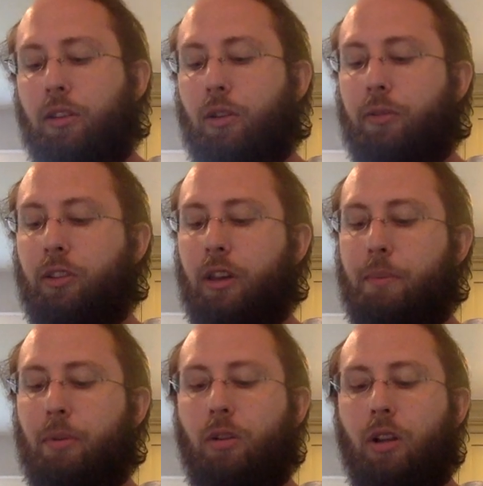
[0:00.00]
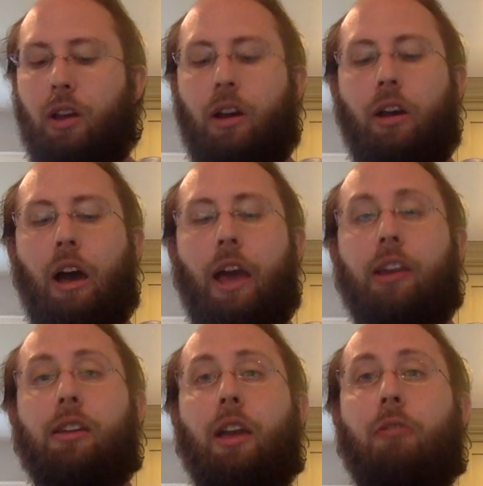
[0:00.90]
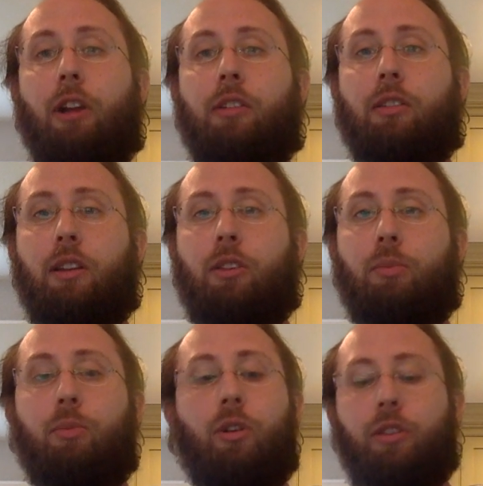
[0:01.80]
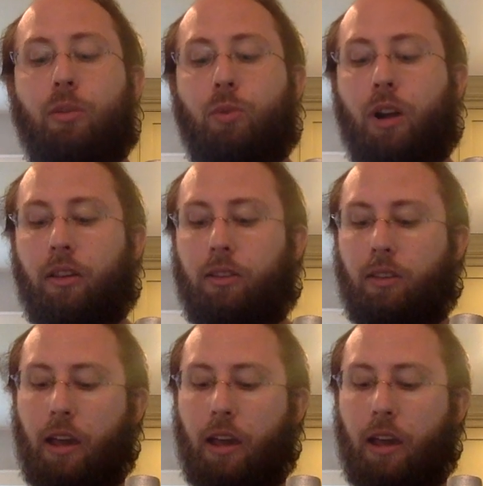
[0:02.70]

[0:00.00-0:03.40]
So for example, I can get resonance more than once.